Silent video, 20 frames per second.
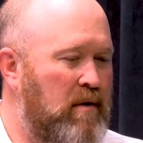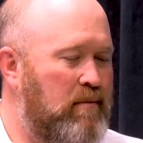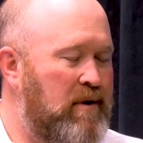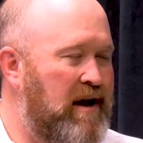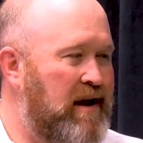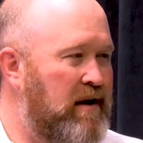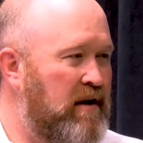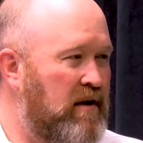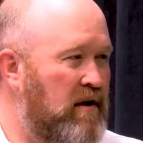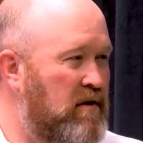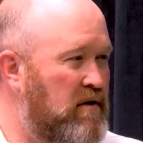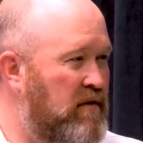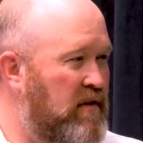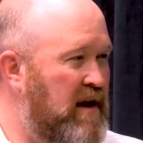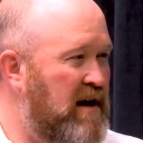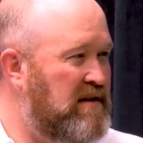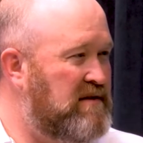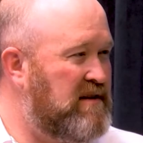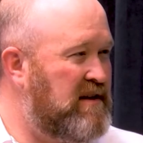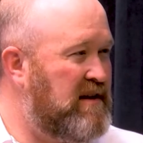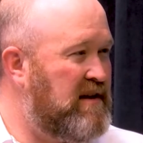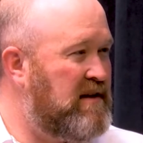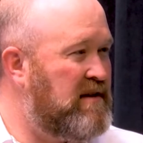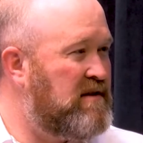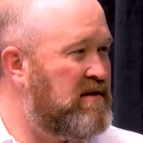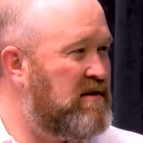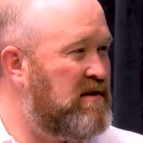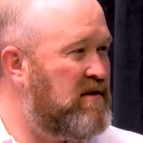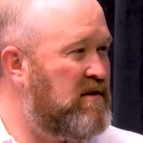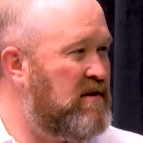about another 1,000
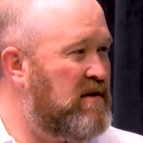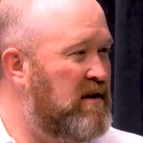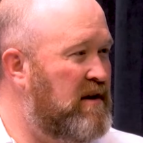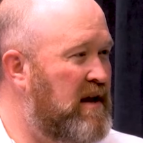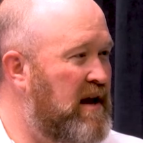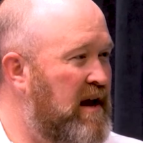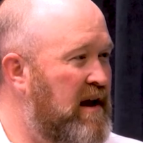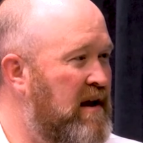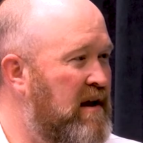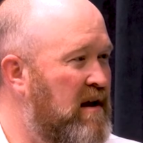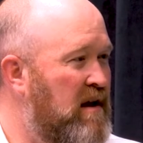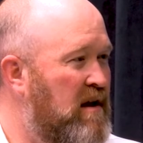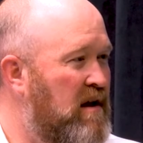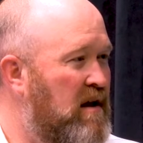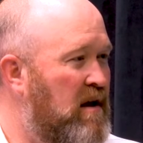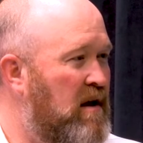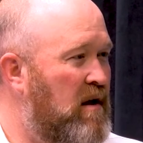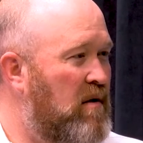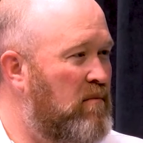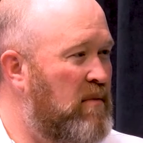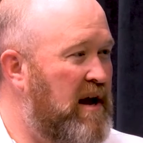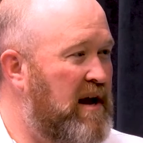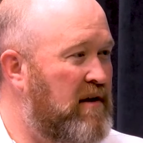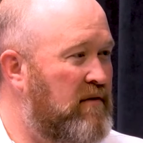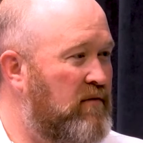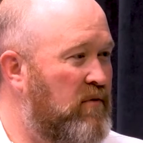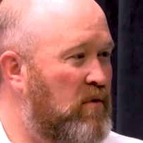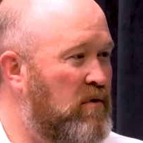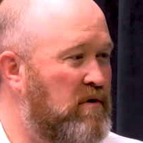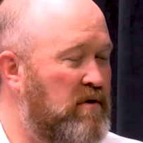kids during the day, back
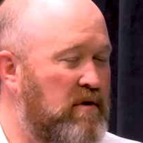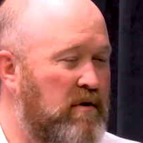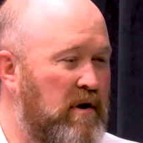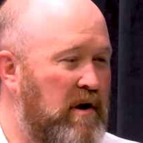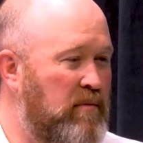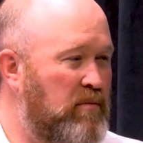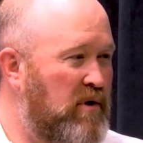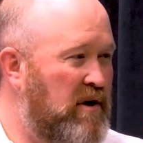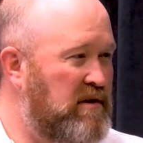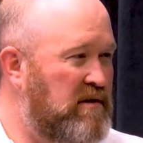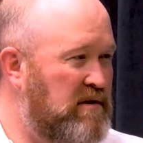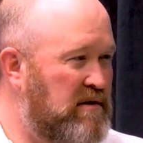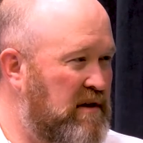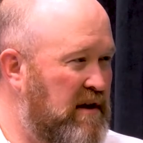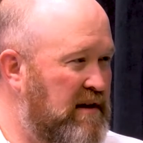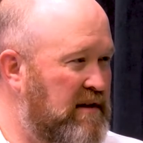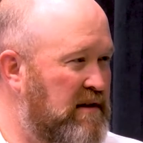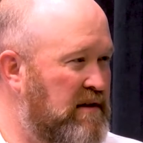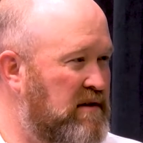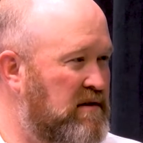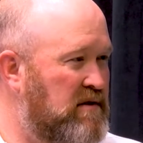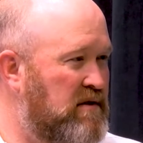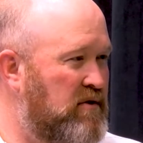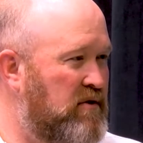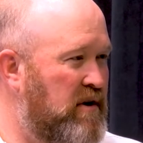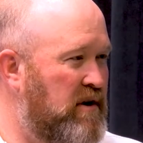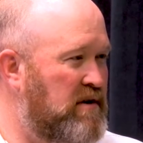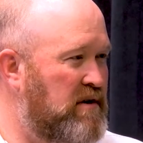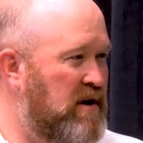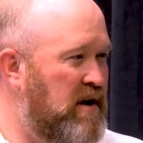and forth to great places like this, the
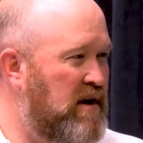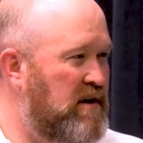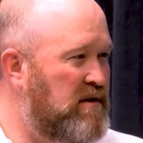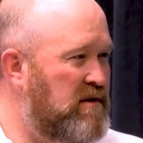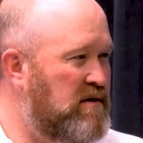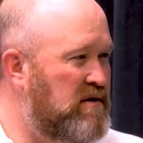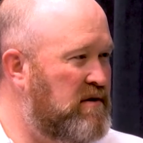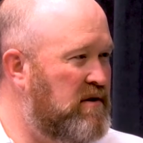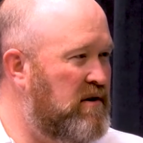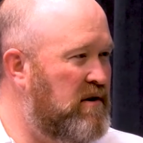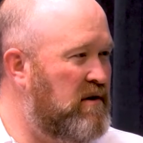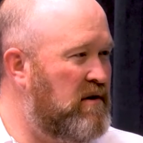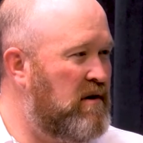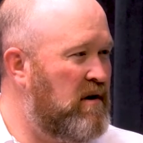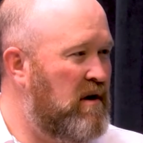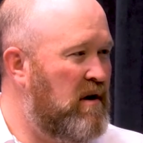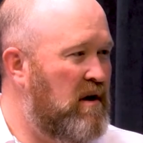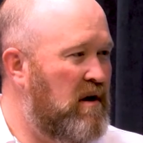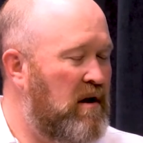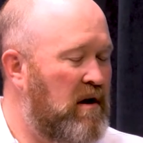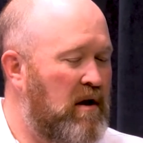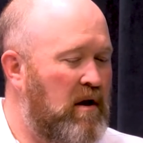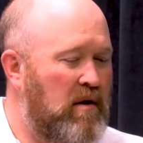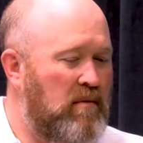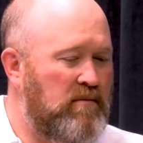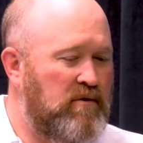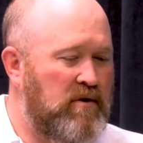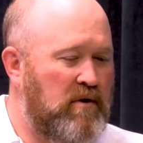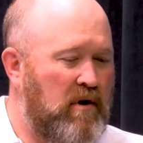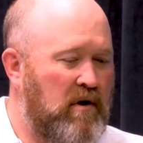Career Education Center,
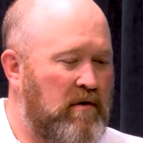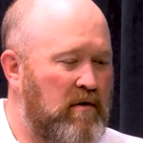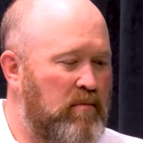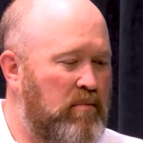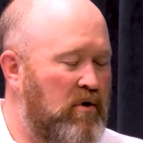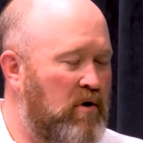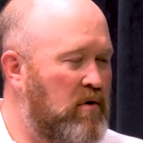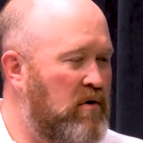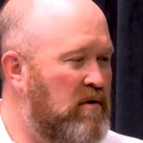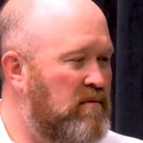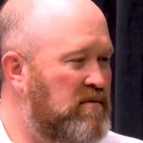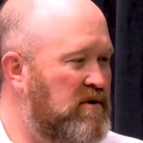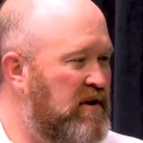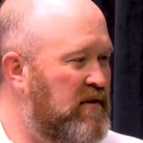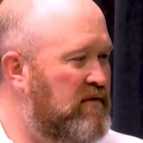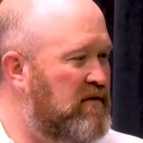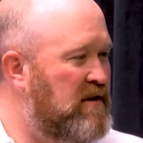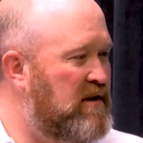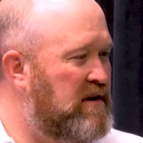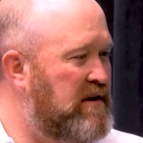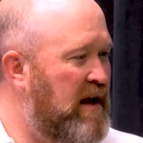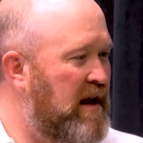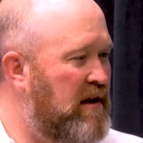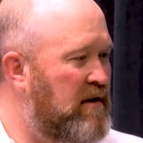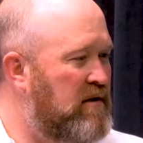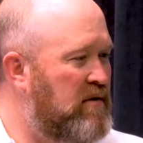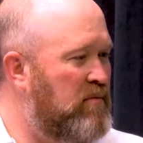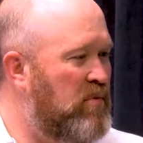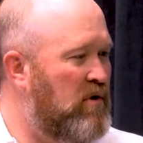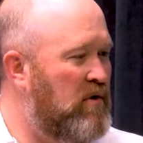to other programs, gifted and
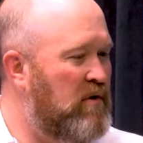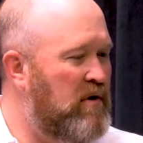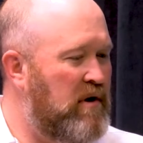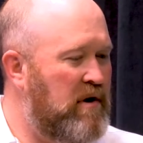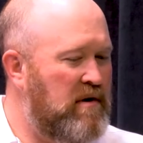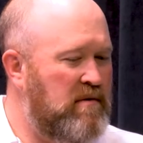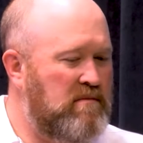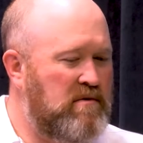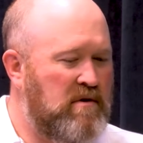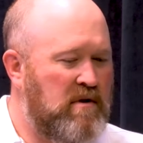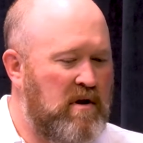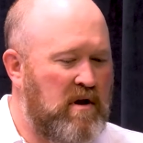talented programs.